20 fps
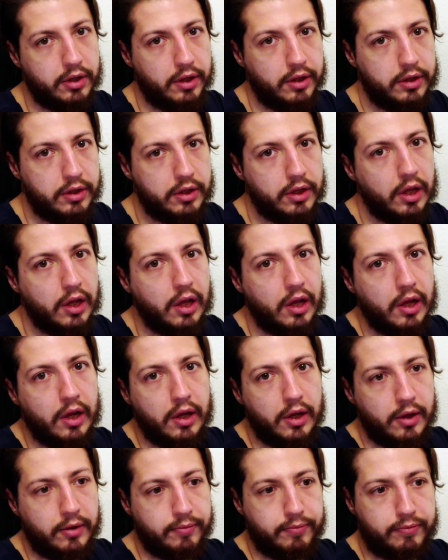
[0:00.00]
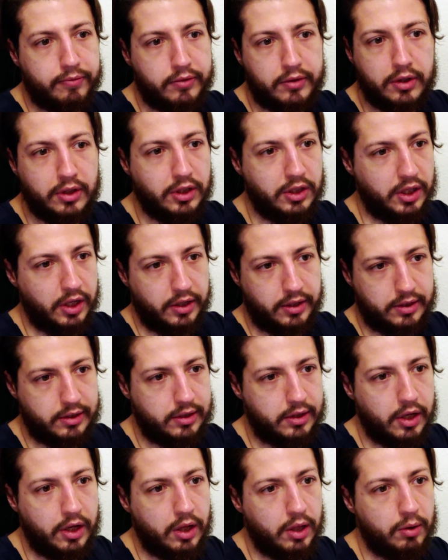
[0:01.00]
and
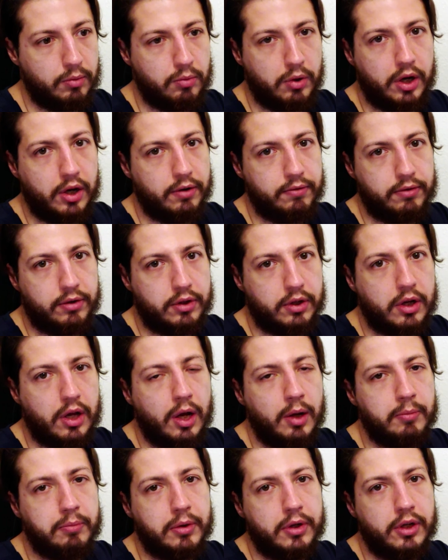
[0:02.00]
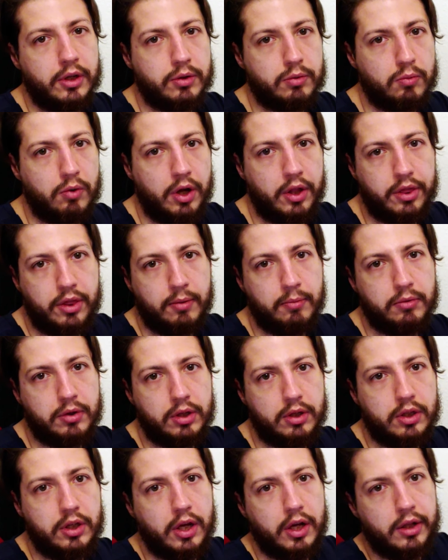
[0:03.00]
just tell whatever the companies want them to
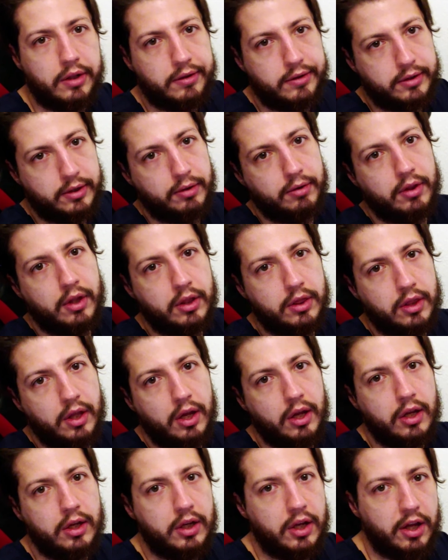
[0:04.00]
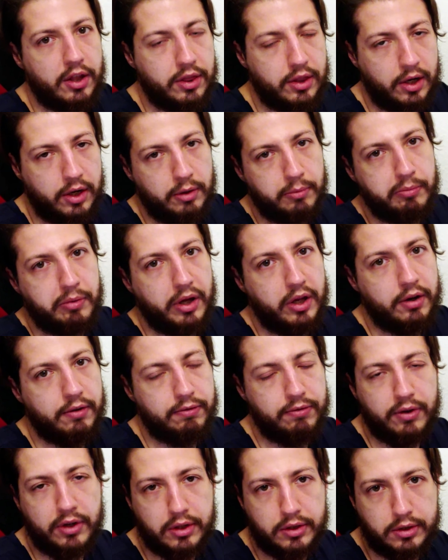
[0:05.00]
tell, so that they get their
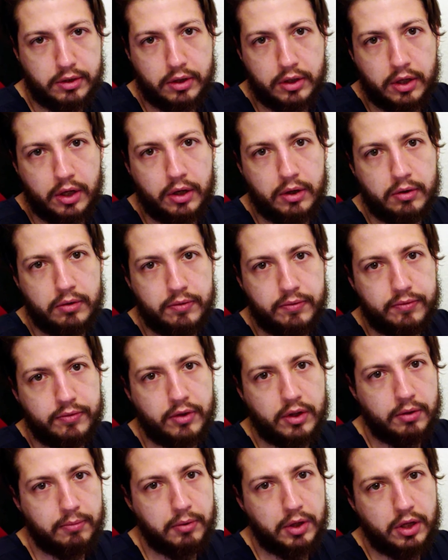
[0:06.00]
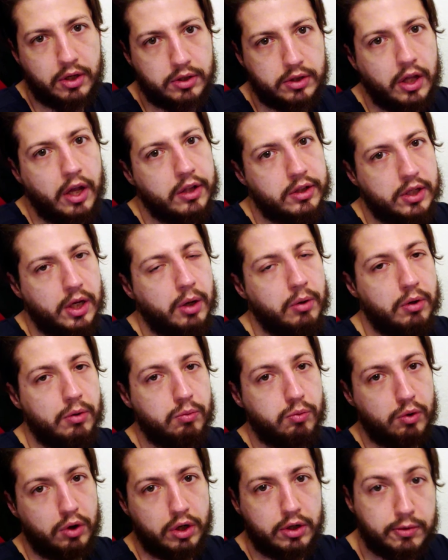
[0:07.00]
benefits, because that's how it
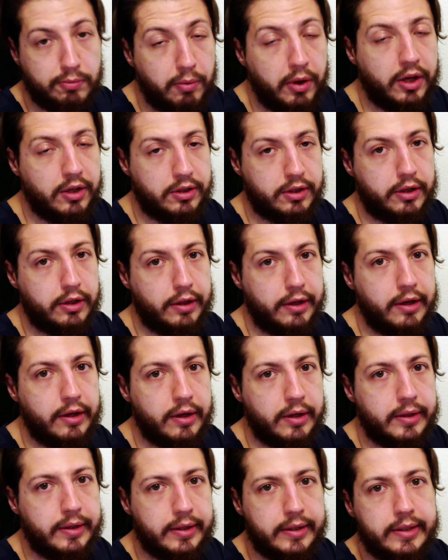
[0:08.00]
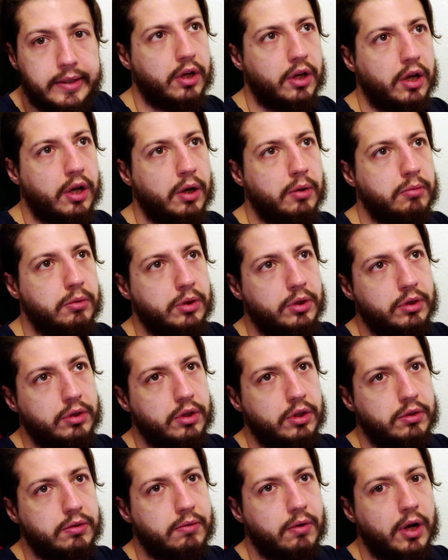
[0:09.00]
works, basically. How would you
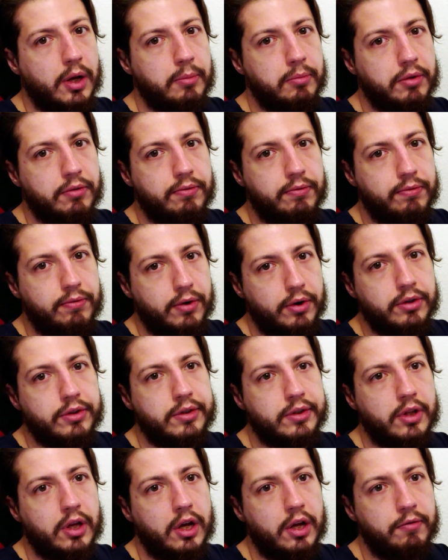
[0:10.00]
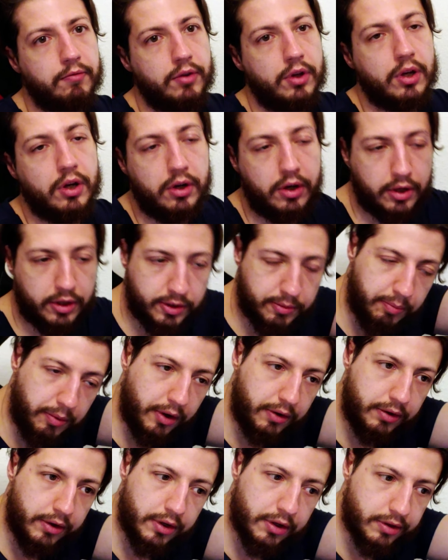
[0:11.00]
describe the first time VR
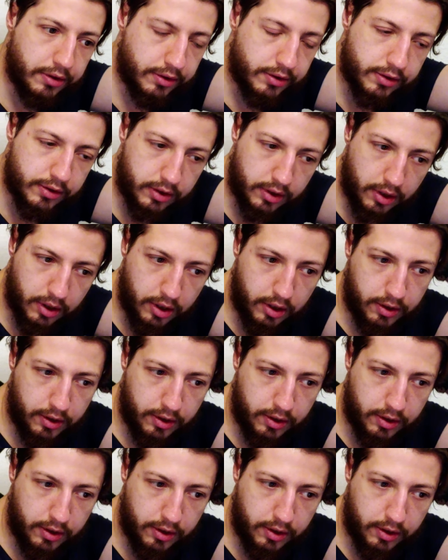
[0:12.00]
experience?